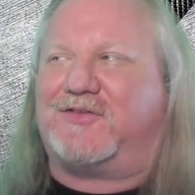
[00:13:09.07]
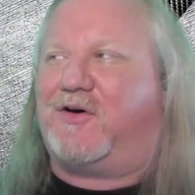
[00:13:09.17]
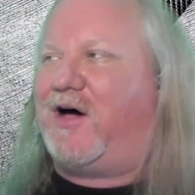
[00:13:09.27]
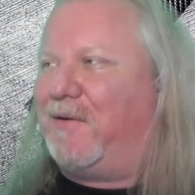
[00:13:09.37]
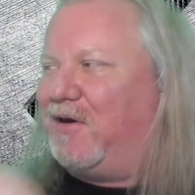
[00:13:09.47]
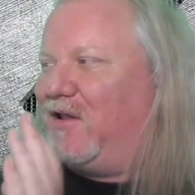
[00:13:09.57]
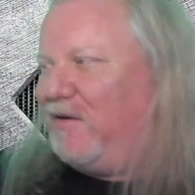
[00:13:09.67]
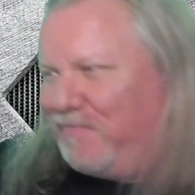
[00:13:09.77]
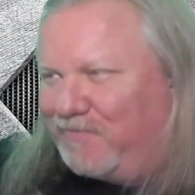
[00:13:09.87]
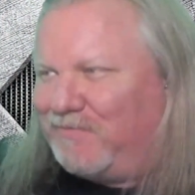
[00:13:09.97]
So I'm
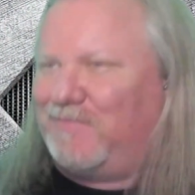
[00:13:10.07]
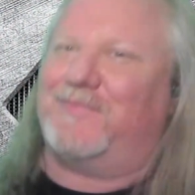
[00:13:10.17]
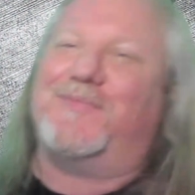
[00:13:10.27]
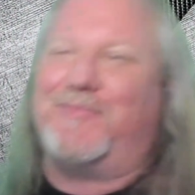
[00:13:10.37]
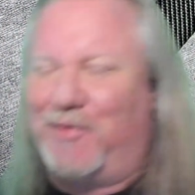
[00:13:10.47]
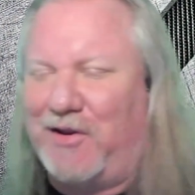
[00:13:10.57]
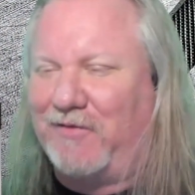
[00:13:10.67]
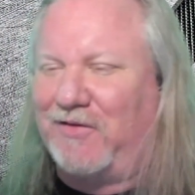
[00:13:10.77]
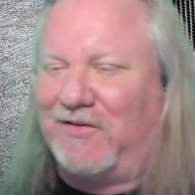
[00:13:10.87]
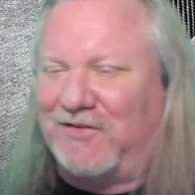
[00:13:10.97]
gonna put it
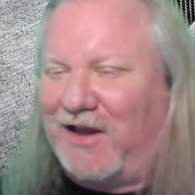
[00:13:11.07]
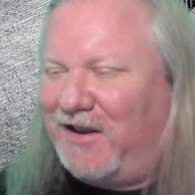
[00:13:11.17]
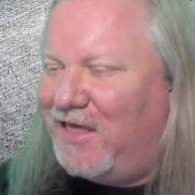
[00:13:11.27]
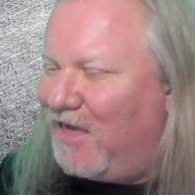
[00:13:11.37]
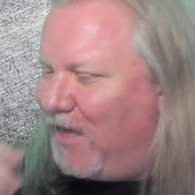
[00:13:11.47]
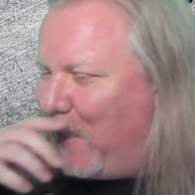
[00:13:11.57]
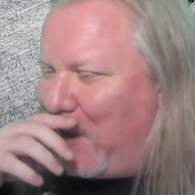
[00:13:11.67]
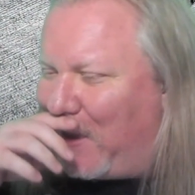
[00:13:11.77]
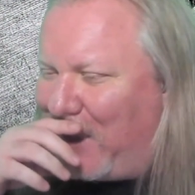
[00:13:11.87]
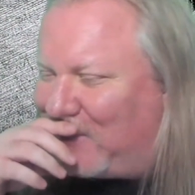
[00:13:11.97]
out to the side.
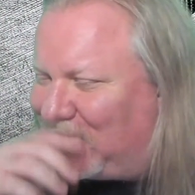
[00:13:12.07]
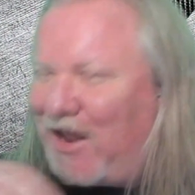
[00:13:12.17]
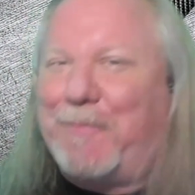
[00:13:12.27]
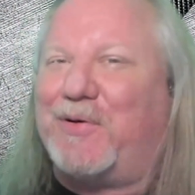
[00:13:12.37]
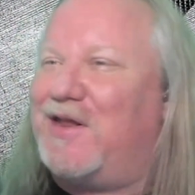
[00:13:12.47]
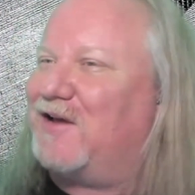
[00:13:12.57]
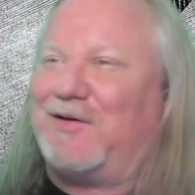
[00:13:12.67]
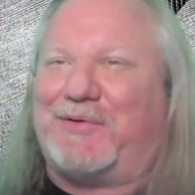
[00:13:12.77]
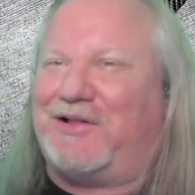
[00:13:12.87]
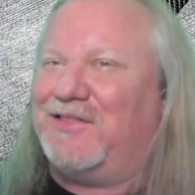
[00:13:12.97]
It's not
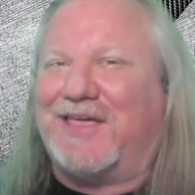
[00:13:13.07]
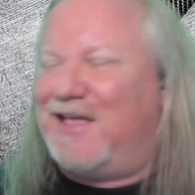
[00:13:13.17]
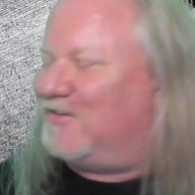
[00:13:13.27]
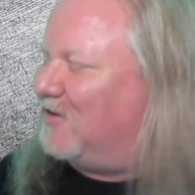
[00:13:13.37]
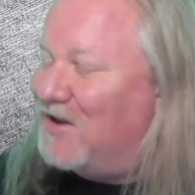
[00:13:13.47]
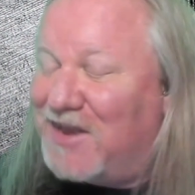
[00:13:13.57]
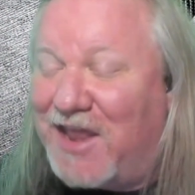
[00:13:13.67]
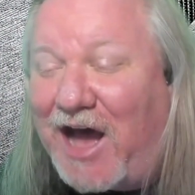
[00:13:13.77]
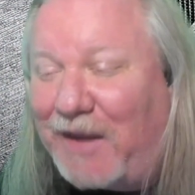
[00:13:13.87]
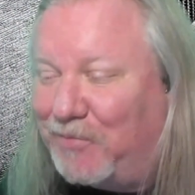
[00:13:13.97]
predictable. It's
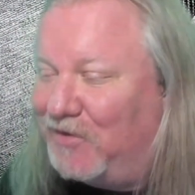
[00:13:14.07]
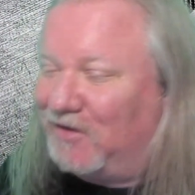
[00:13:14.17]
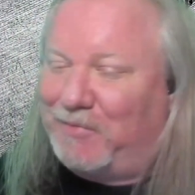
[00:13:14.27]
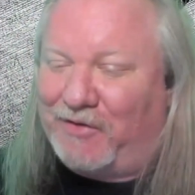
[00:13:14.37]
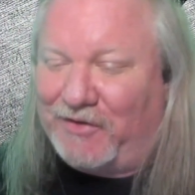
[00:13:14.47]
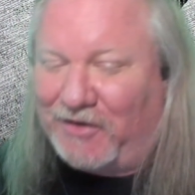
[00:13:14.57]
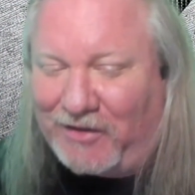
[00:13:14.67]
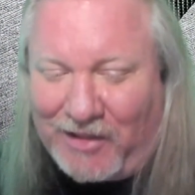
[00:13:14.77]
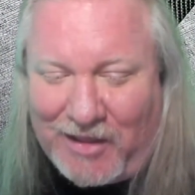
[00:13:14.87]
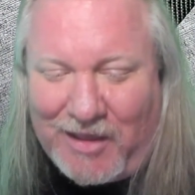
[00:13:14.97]
not predictable at
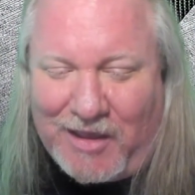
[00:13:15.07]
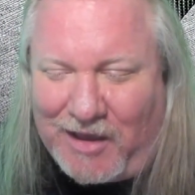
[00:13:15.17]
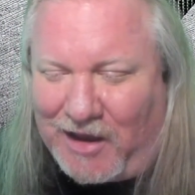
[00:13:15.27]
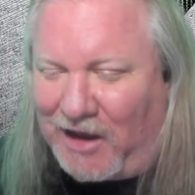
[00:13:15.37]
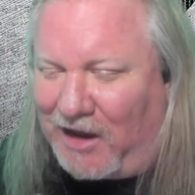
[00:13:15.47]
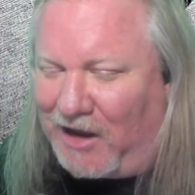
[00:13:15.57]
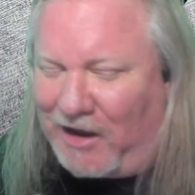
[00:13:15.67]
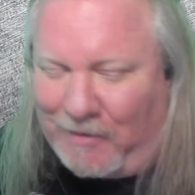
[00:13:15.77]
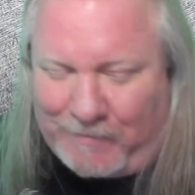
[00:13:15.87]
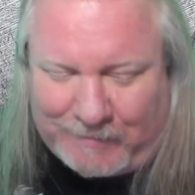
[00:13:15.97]
all.
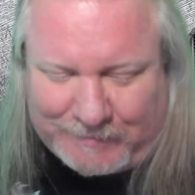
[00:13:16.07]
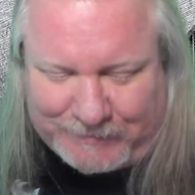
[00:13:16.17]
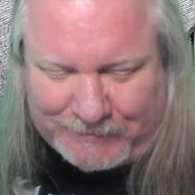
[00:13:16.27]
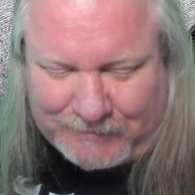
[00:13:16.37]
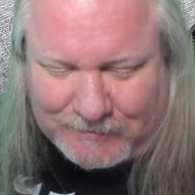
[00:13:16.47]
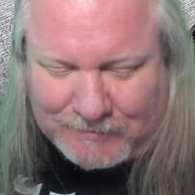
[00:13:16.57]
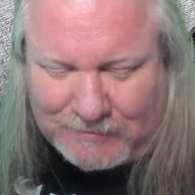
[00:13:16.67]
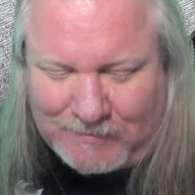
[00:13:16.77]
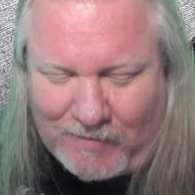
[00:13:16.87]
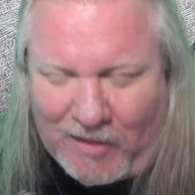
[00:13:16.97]
Um,
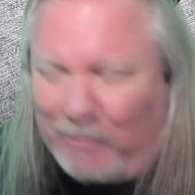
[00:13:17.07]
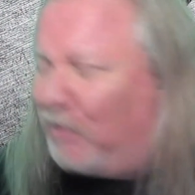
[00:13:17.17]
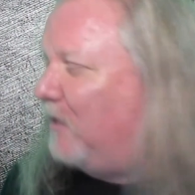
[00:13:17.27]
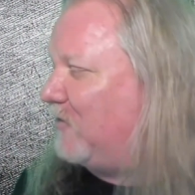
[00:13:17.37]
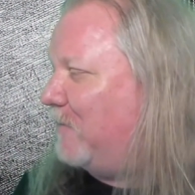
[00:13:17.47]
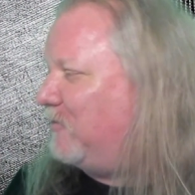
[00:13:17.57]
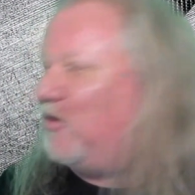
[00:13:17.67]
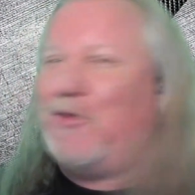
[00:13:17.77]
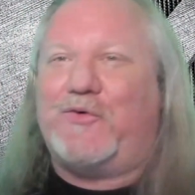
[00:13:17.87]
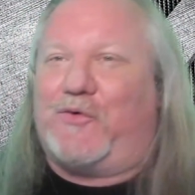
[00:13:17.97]
plus I'm
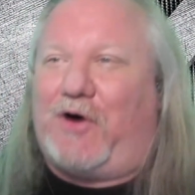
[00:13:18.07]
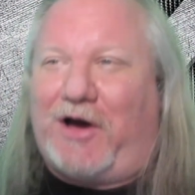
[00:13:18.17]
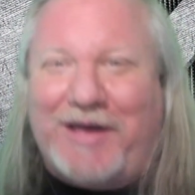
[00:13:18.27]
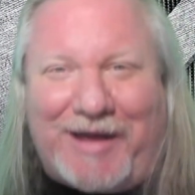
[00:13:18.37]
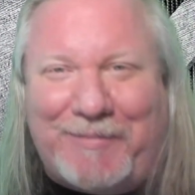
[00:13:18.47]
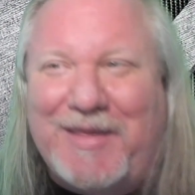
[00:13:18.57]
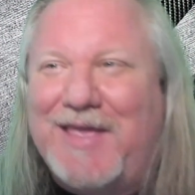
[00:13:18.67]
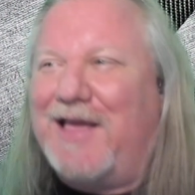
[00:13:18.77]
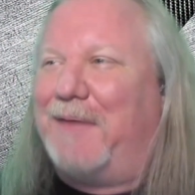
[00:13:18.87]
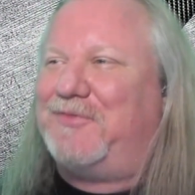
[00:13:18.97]
tuned wrong. I'm
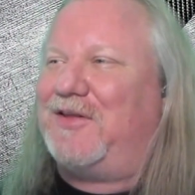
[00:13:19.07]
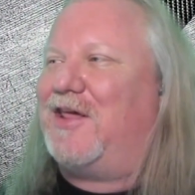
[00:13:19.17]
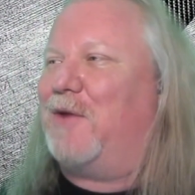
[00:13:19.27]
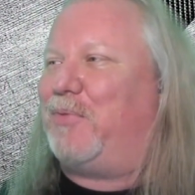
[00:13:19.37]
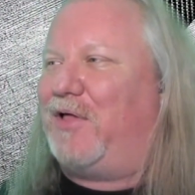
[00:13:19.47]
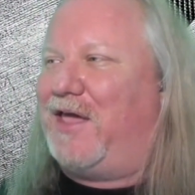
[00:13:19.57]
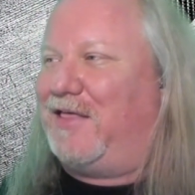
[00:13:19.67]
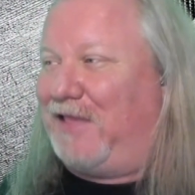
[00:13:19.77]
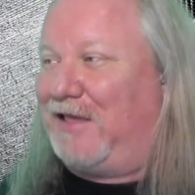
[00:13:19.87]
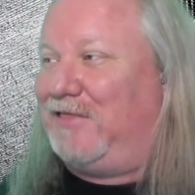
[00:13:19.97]
I'm sitting here playing
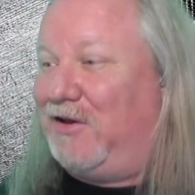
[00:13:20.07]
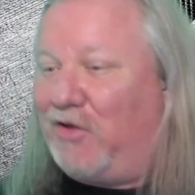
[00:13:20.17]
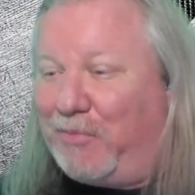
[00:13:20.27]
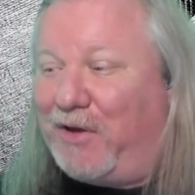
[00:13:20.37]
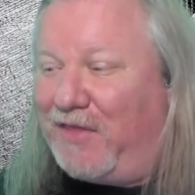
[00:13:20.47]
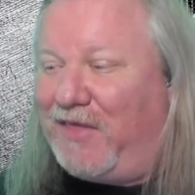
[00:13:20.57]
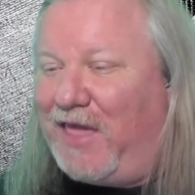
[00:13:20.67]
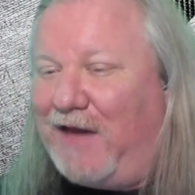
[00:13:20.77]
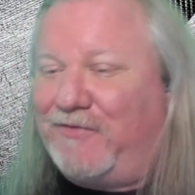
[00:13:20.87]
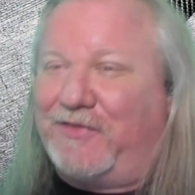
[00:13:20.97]
like literally playing the
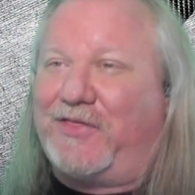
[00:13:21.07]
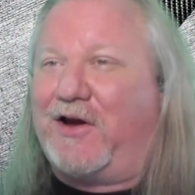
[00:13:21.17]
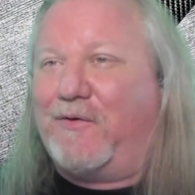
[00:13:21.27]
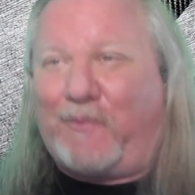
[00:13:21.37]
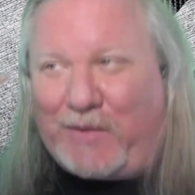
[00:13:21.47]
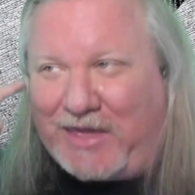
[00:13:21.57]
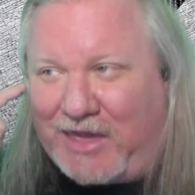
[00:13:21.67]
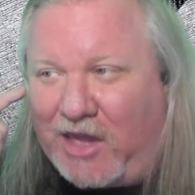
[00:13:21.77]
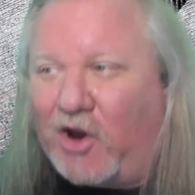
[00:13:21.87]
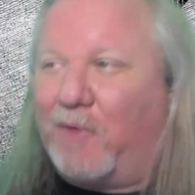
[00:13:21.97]
F that they we
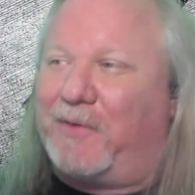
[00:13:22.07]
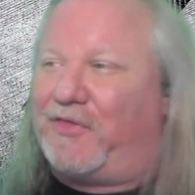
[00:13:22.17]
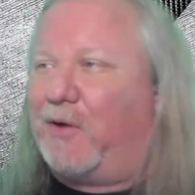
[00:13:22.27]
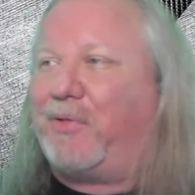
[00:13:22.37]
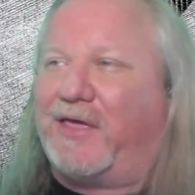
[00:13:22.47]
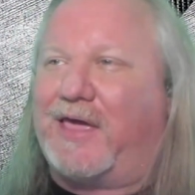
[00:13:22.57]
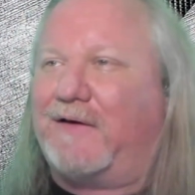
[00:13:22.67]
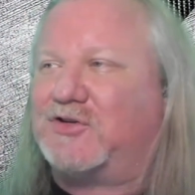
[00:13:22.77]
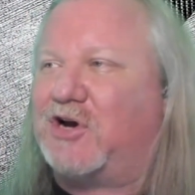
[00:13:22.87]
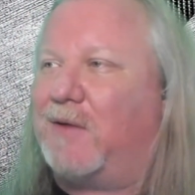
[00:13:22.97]
hear, but they're playing
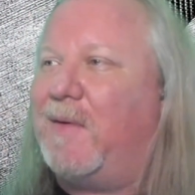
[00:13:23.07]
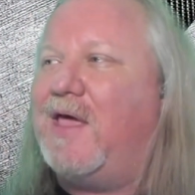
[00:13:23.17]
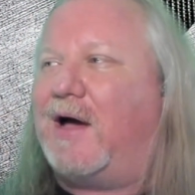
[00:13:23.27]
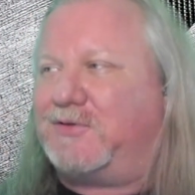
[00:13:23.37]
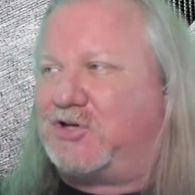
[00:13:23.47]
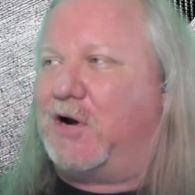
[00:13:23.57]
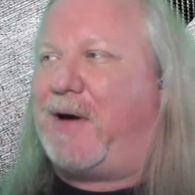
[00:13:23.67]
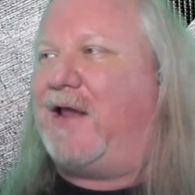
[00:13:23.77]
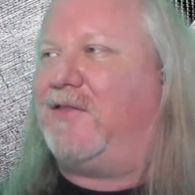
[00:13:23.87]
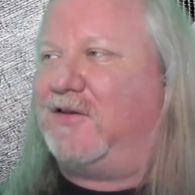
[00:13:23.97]
F sharp. I'm sure
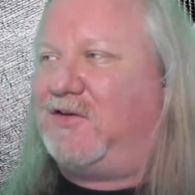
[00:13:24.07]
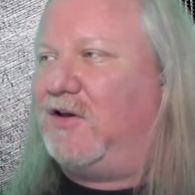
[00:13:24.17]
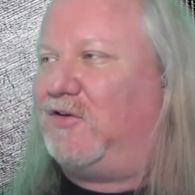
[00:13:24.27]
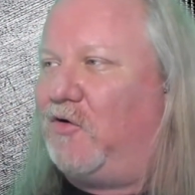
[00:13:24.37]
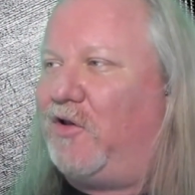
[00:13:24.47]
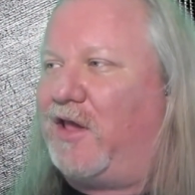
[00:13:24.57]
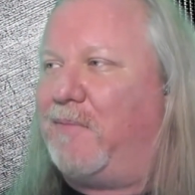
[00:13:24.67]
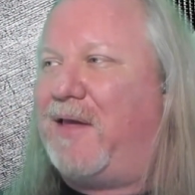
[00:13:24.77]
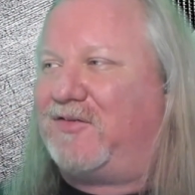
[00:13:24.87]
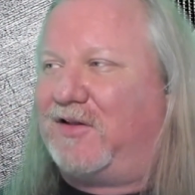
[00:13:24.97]
by the detuning
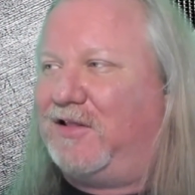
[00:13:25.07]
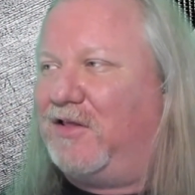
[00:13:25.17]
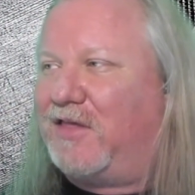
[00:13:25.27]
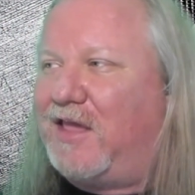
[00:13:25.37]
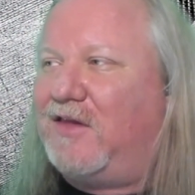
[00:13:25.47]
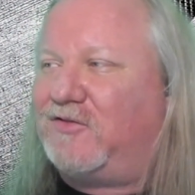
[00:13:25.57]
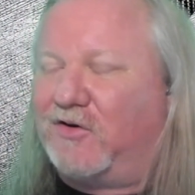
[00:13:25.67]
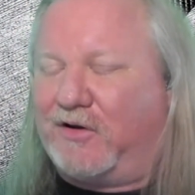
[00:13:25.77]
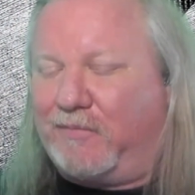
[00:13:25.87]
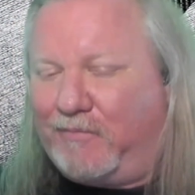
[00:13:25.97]
it makes it a little
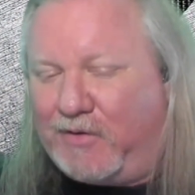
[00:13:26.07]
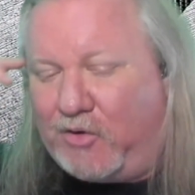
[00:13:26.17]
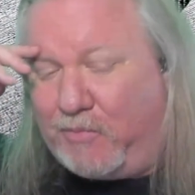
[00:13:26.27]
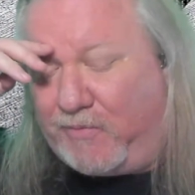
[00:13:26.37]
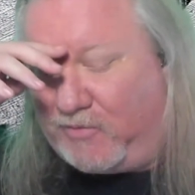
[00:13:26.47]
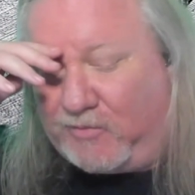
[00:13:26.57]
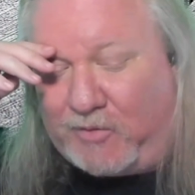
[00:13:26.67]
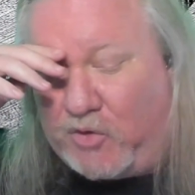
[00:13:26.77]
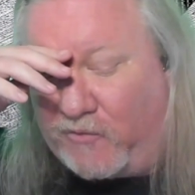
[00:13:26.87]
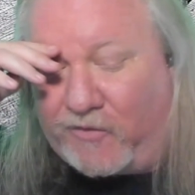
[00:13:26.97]
easier to maneuver,
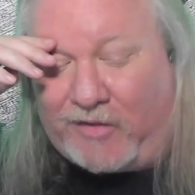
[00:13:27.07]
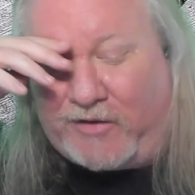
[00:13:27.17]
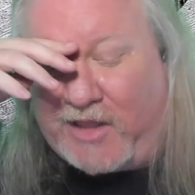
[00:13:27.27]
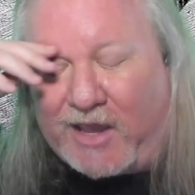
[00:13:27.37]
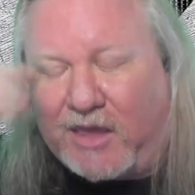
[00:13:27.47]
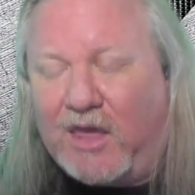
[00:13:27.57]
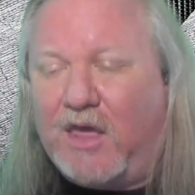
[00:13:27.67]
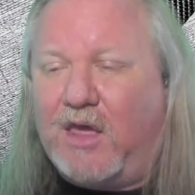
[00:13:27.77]
maneuver on the neck.